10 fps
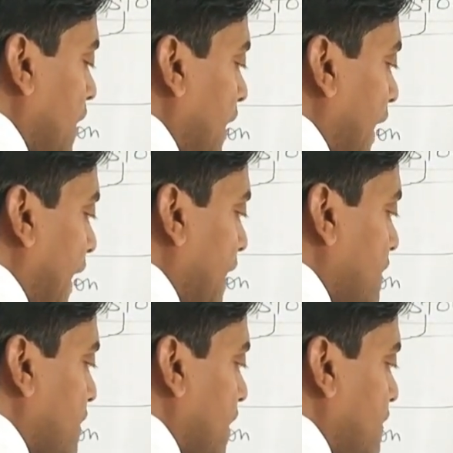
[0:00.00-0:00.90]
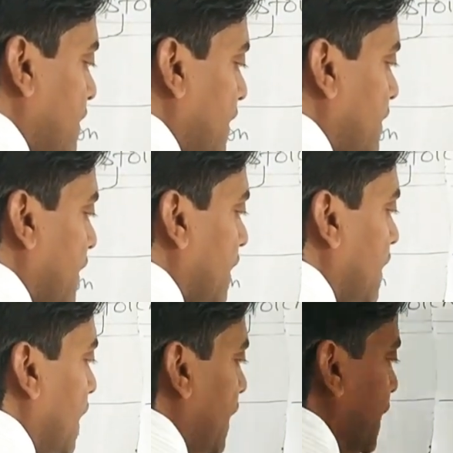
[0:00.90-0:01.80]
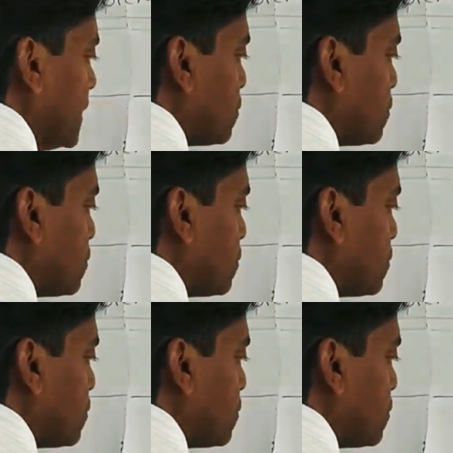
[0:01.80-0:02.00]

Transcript: And such center is